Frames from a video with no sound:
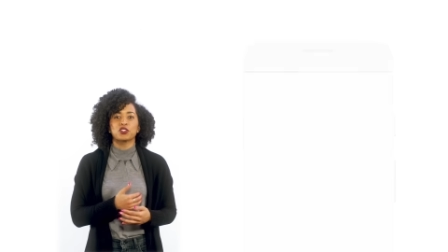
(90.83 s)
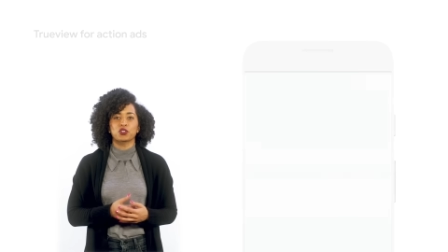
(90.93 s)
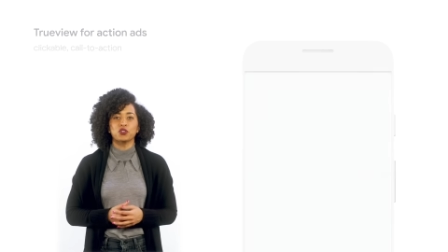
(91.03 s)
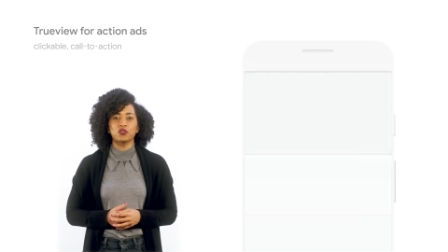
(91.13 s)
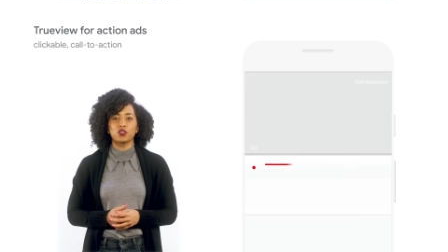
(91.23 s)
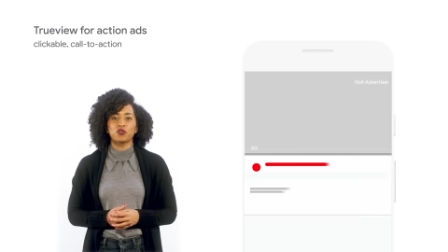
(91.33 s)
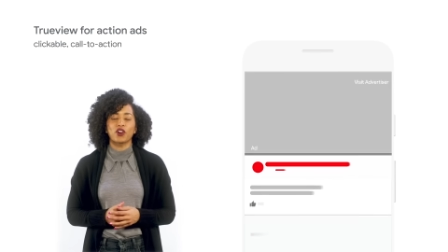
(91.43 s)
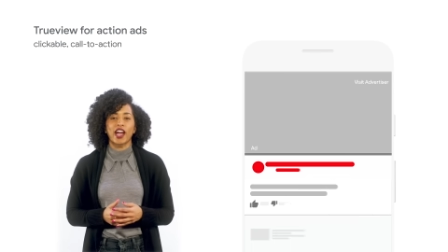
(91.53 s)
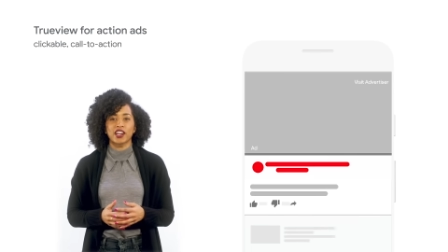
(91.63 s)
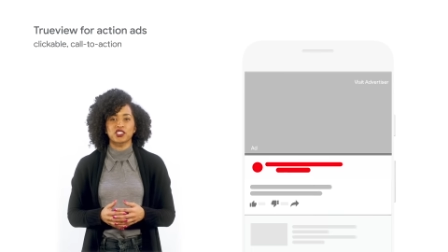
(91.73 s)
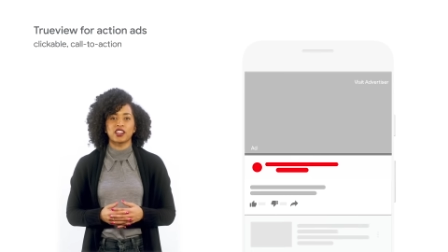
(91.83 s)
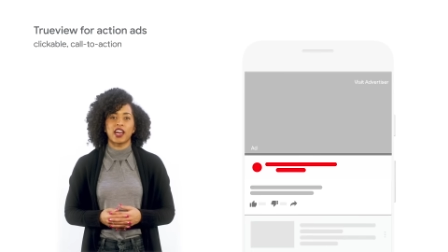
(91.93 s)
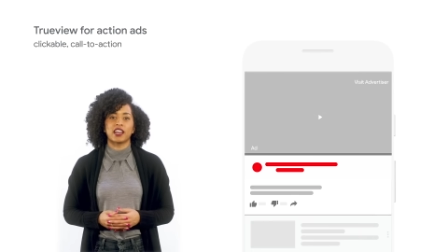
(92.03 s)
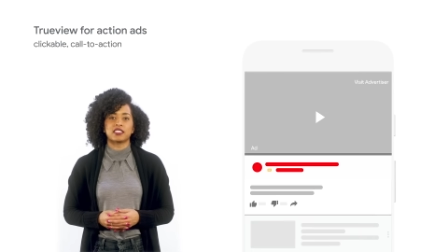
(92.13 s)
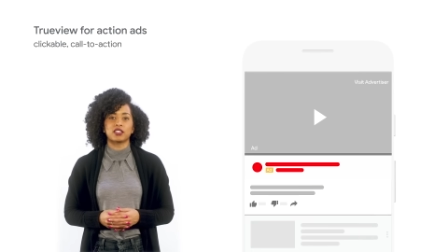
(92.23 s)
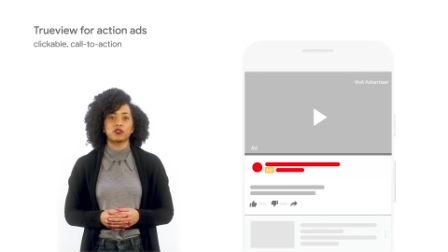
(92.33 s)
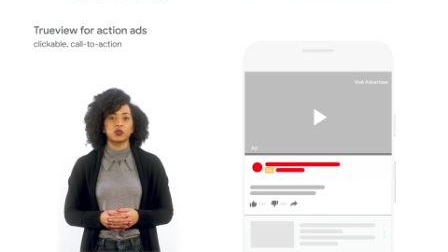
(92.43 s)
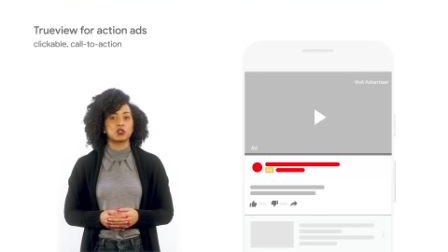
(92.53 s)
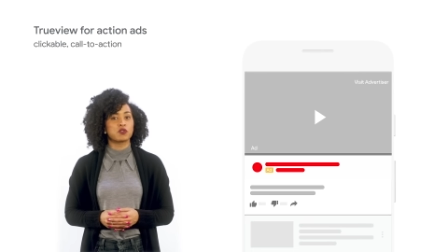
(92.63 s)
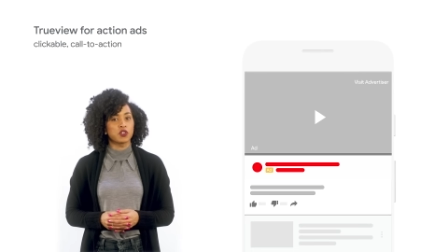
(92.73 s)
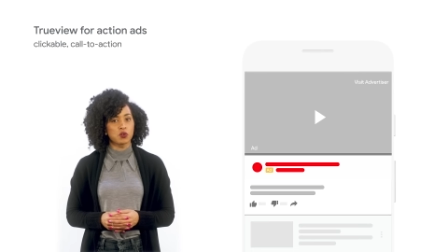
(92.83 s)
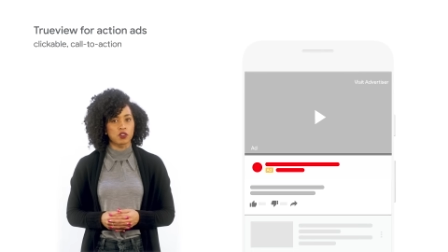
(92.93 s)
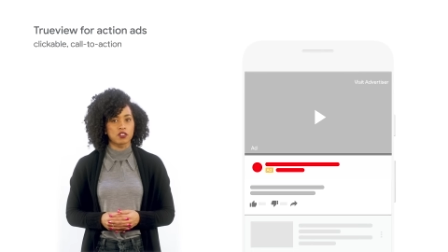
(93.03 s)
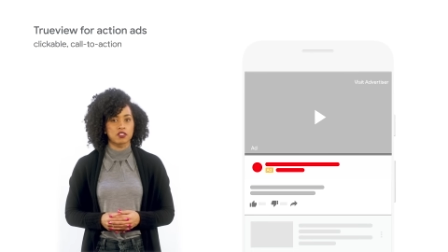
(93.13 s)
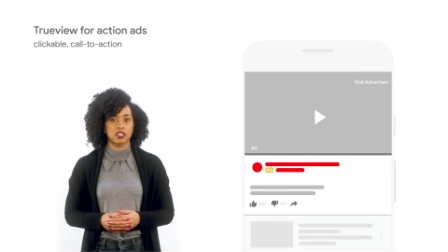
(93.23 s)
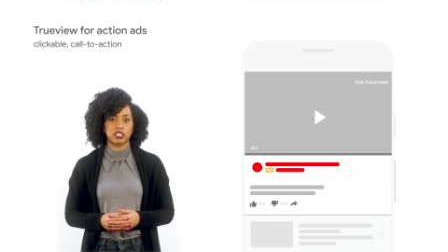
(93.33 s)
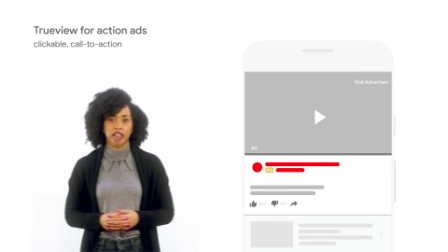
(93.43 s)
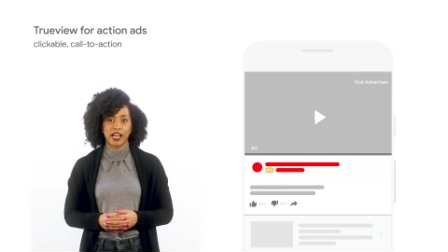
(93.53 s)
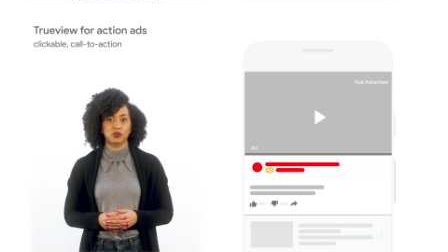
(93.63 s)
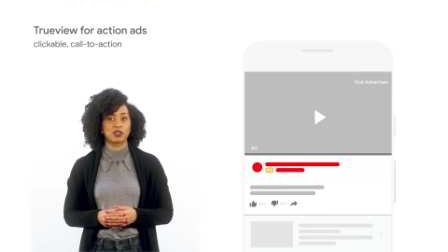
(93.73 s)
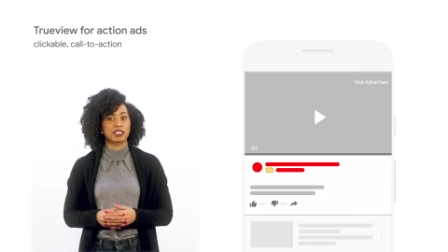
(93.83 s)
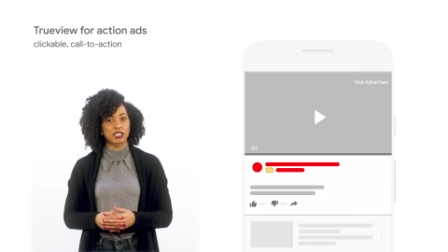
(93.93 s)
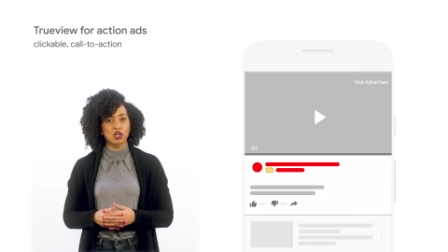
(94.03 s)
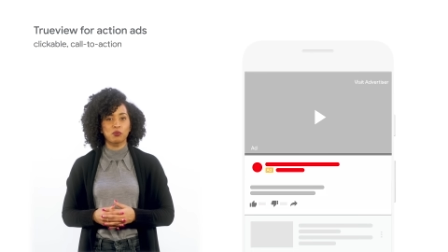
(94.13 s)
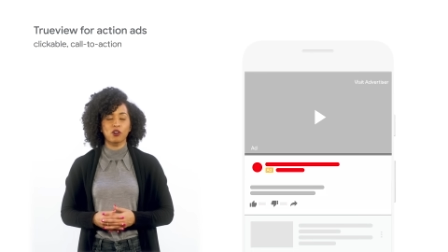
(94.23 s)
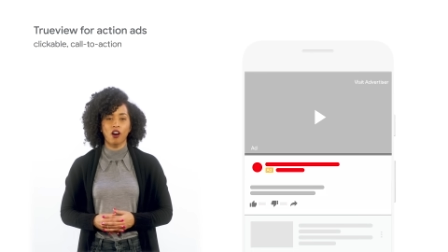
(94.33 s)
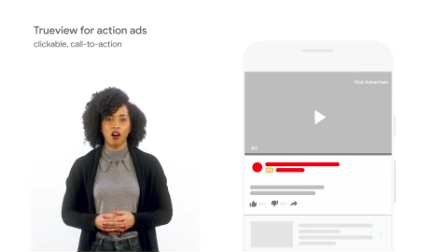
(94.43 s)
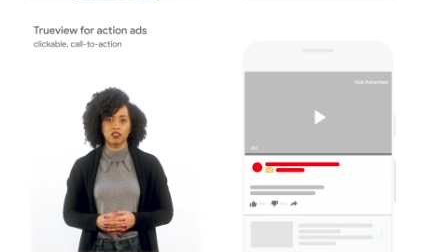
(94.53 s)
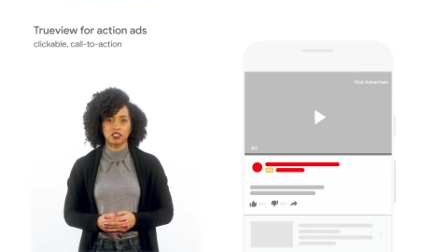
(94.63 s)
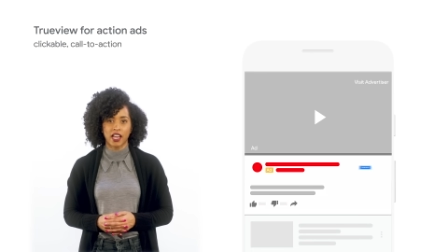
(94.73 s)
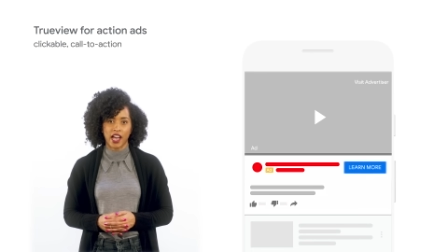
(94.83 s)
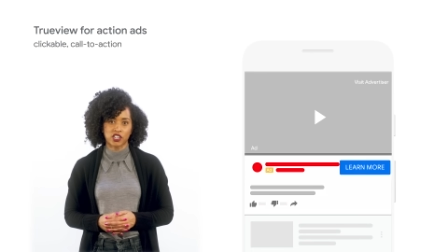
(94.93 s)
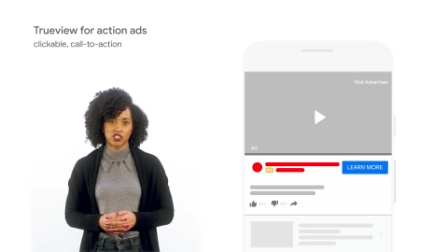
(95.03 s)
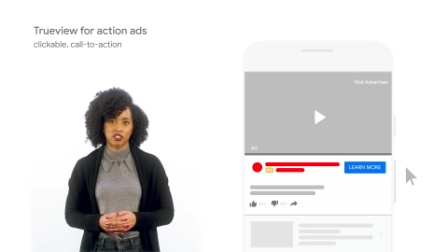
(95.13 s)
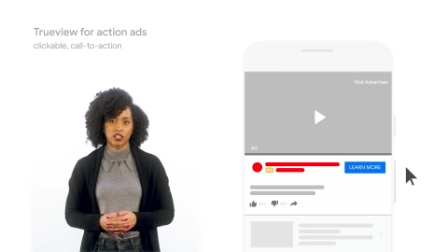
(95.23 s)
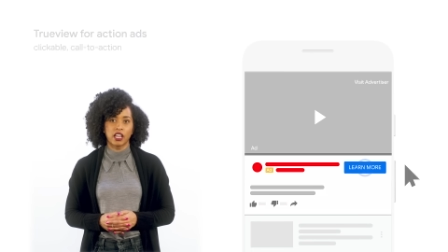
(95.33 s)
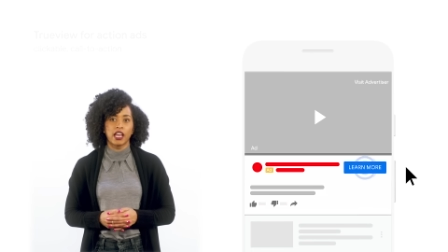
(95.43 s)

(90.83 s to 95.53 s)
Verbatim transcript: TrueView for Action ads influence viewers to act with clickable calls to action,